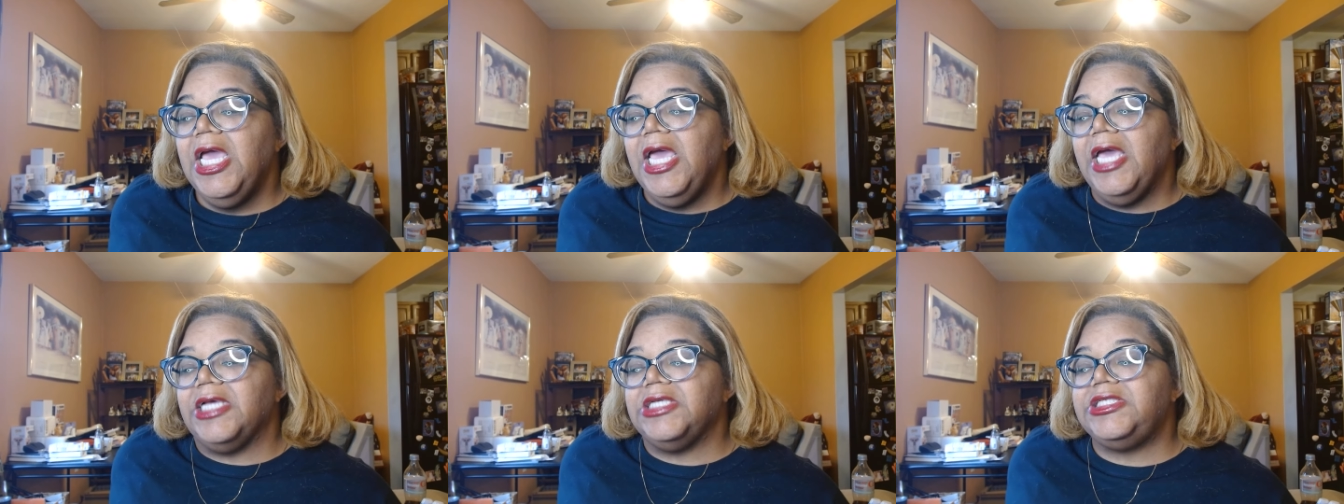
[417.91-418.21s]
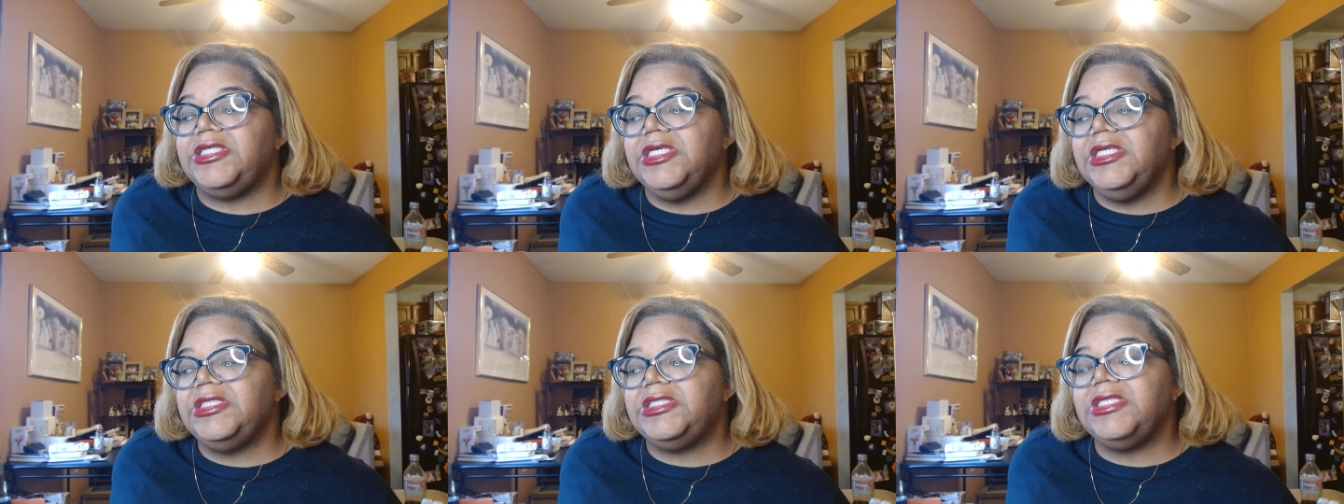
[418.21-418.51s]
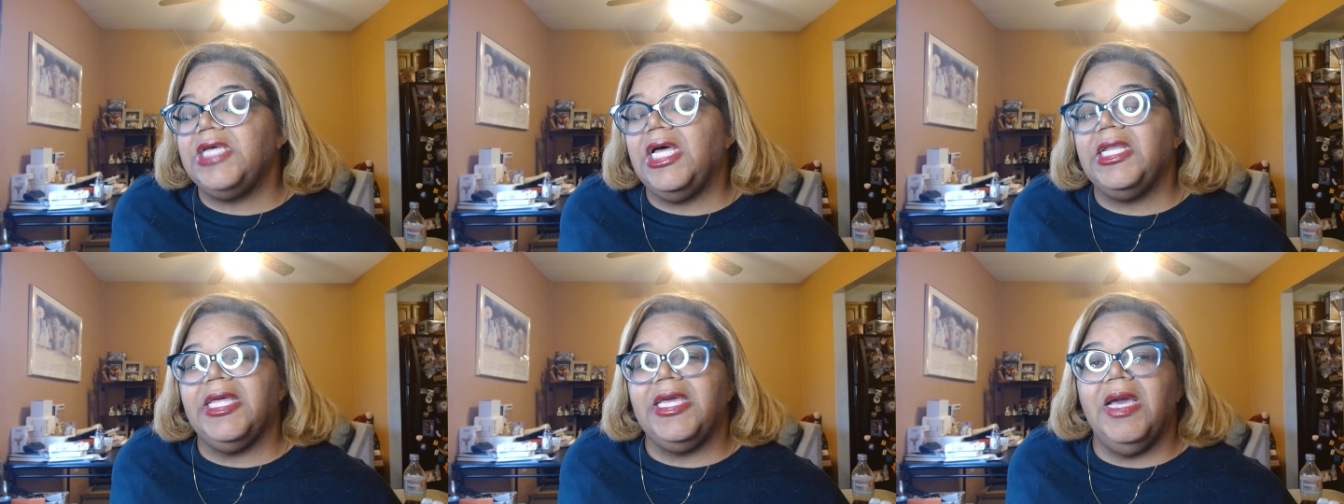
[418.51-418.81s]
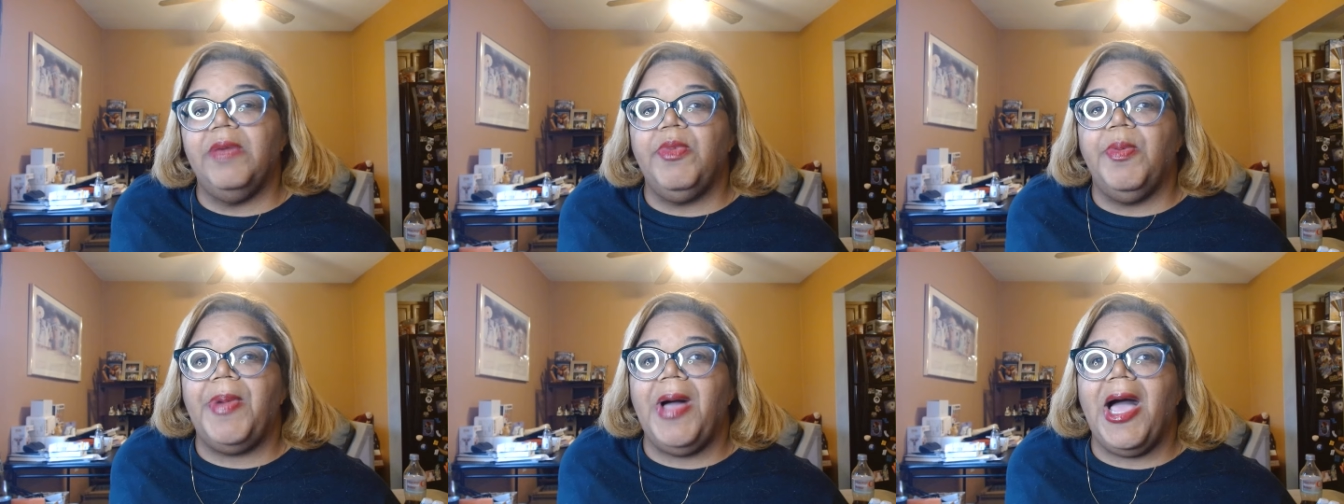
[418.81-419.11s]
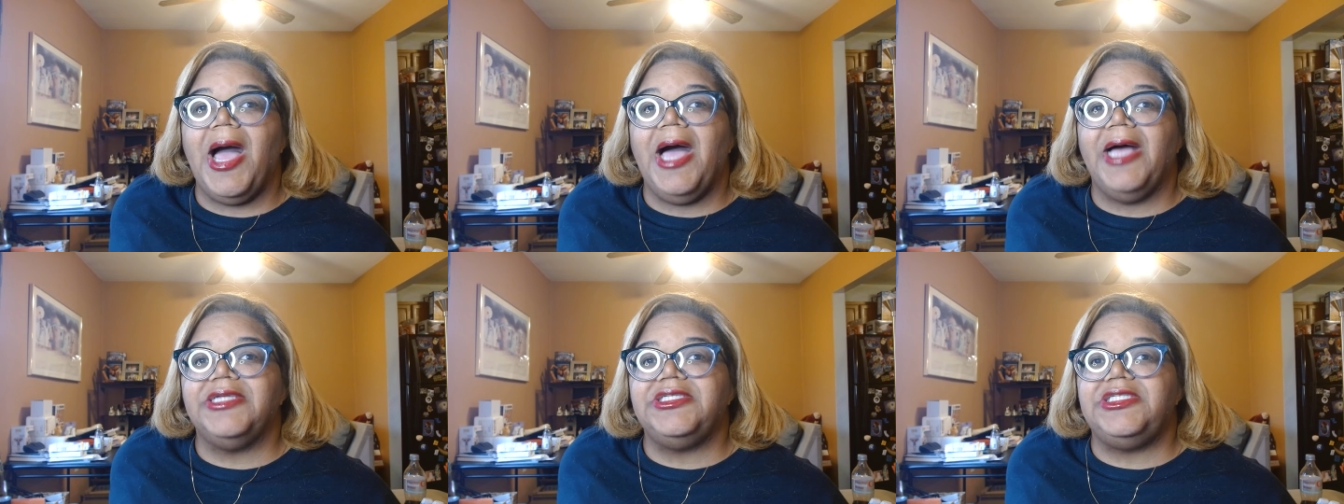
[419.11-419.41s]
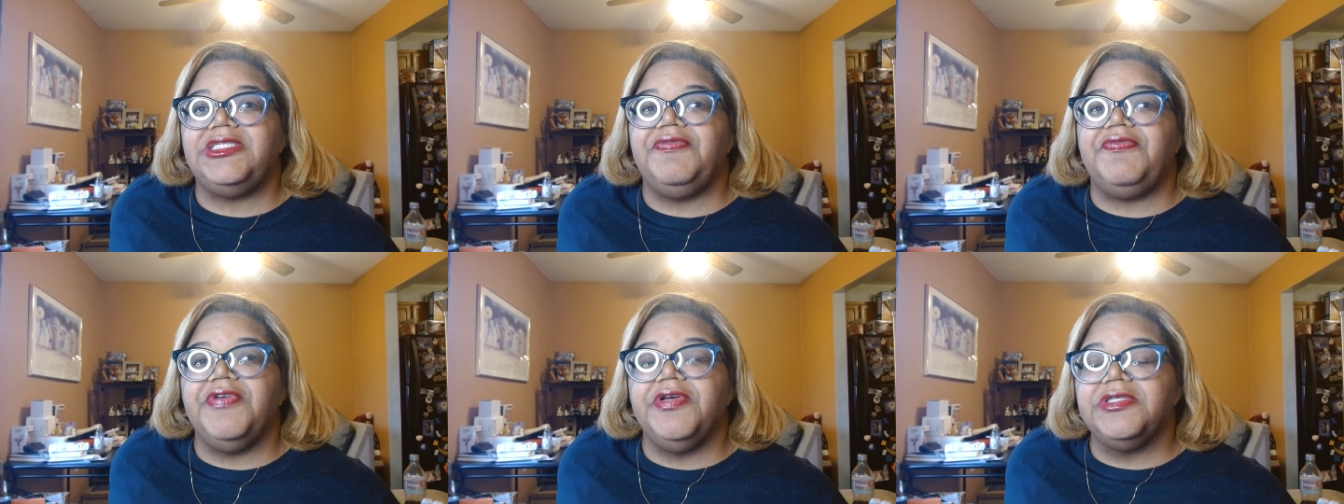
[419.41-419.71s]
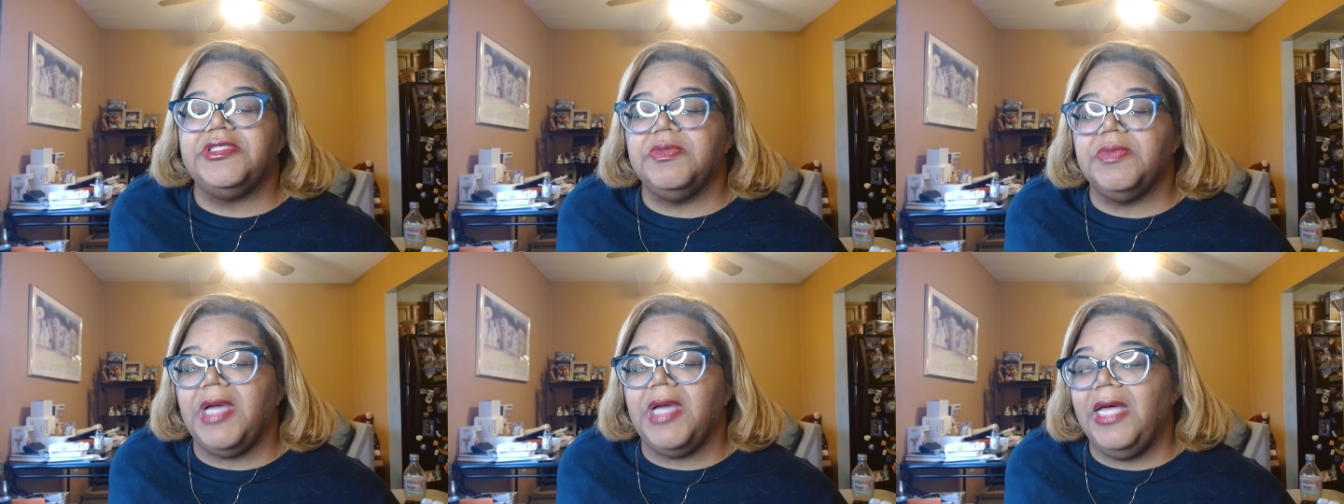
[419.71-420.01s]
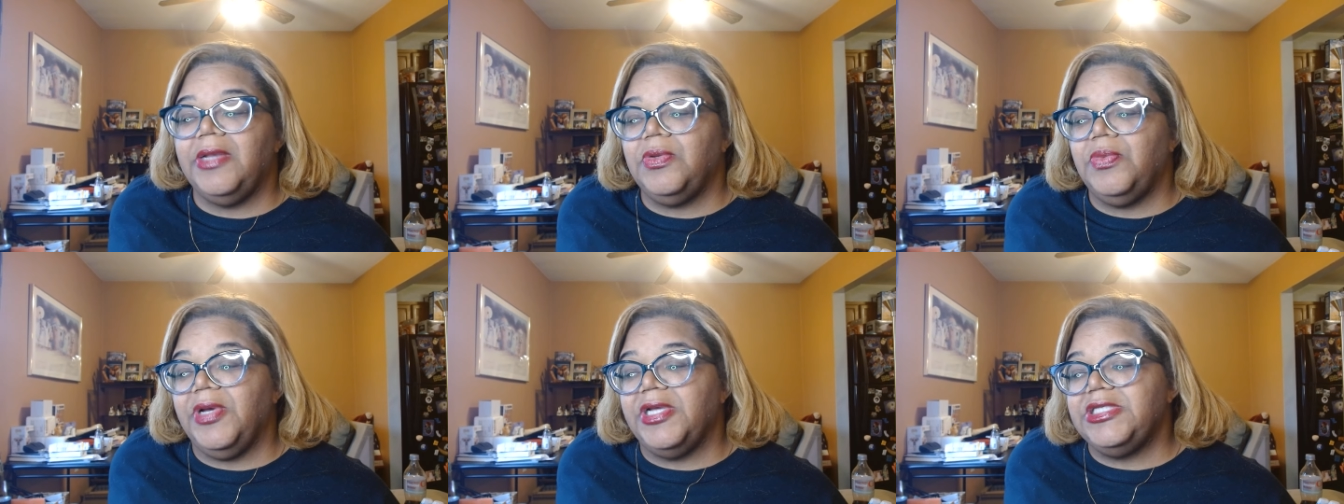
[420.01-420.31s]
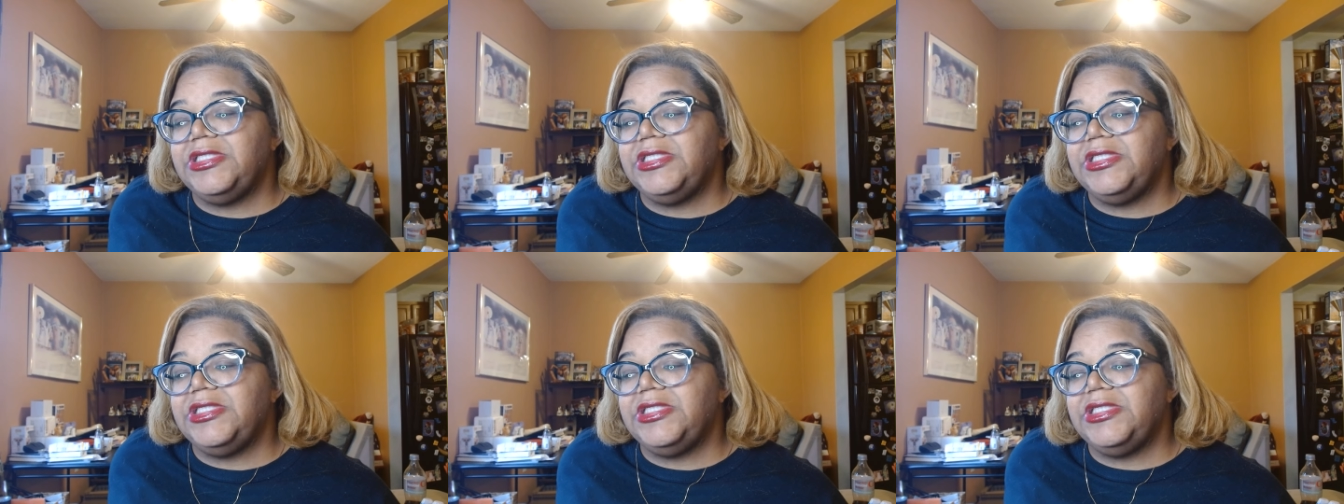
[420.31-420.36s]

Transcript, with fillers: and she's telling him about how she feels some kind of way.